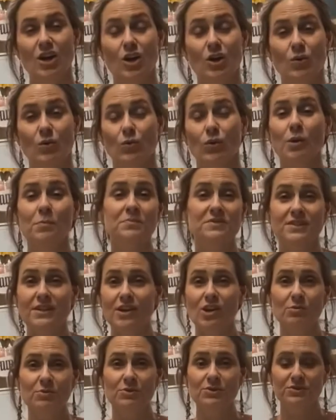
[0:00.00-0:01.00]
Whoops,
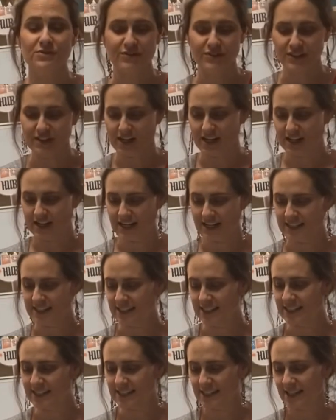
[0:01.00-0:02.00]
I almost forgot. I
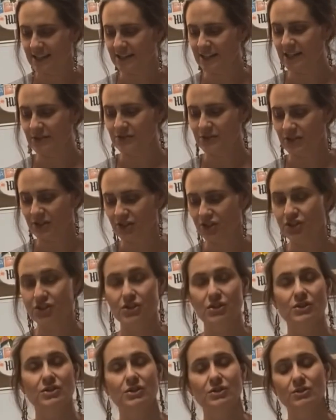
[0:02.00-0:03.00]
did say that I was going to
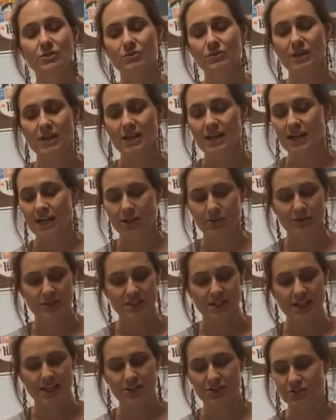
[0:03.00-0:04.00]
show you how to
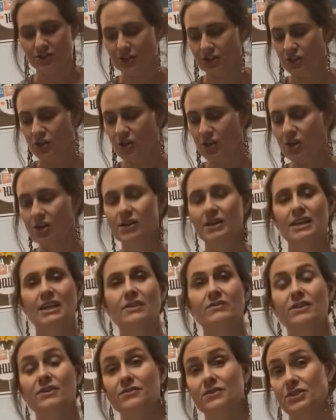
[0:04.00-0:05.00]
attach the yarn
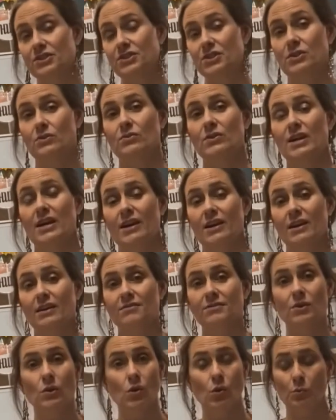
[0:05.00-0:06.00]
even if you don't have
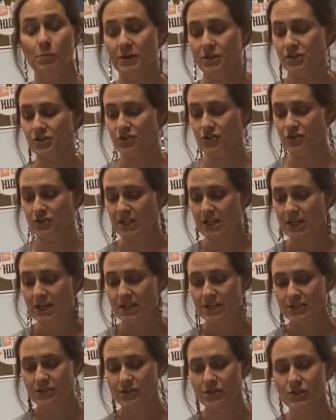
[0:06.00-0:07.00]
the hole punchers.
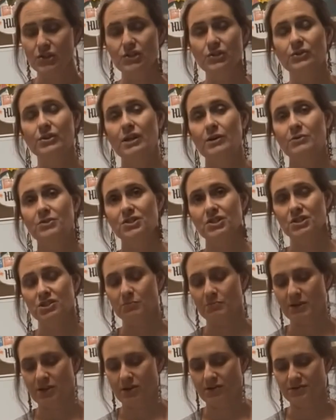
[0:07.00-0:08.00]
So you can do that with just a
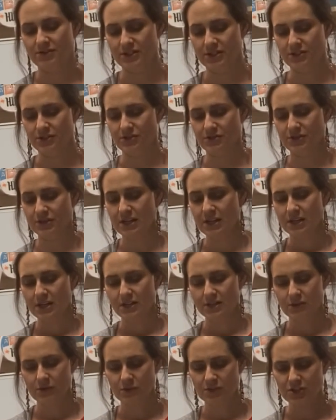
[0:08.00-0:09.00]
pair of scissors.
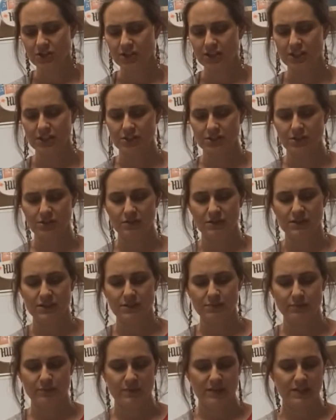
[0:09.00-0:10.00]
So what you're going to do
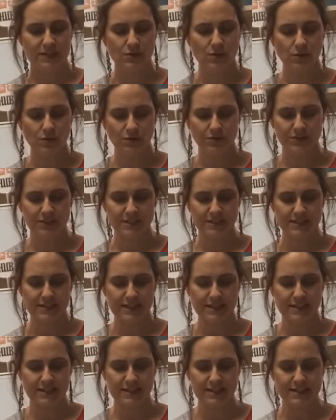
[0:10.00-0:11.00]
is hold this
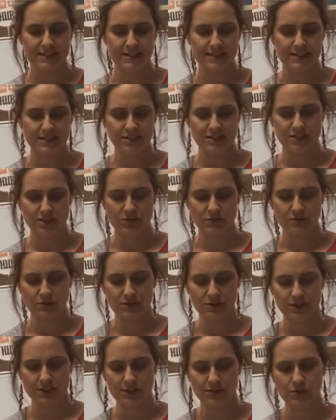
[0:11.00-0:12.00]
like this and just do a
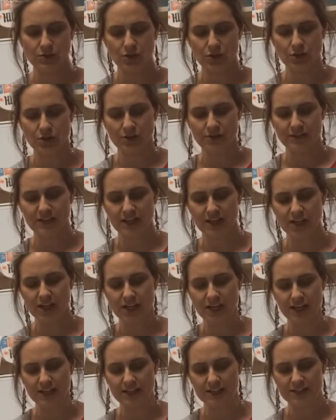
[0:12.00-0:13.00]
little curving
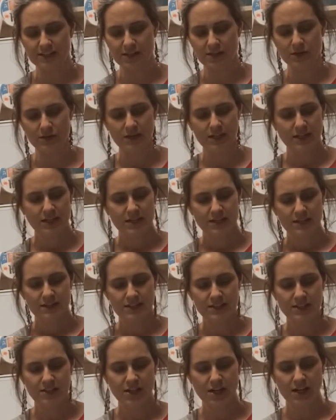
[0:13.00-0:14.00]
cut. So
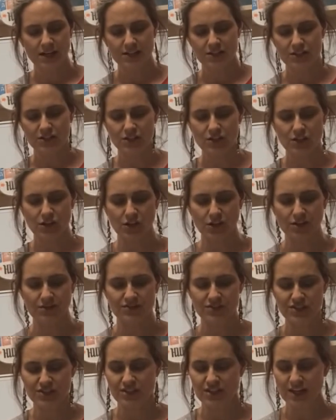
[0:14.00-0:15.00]
this cut just
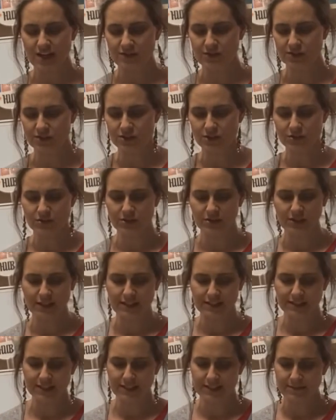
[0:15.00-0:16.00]
curves just ever so
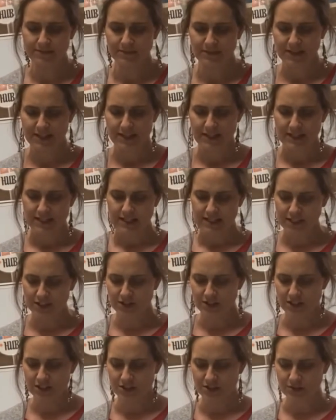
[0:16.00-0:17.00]
slightly. And
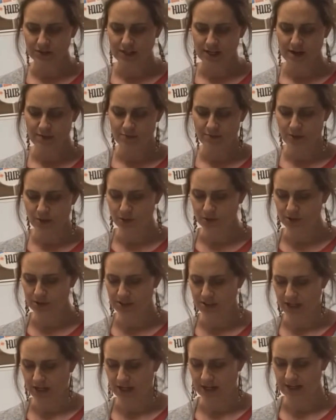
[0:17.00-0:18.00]
you're going to do that on both
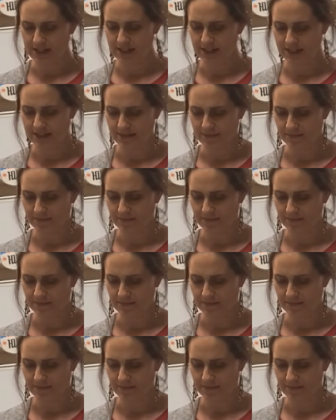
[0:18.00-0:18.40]
sides.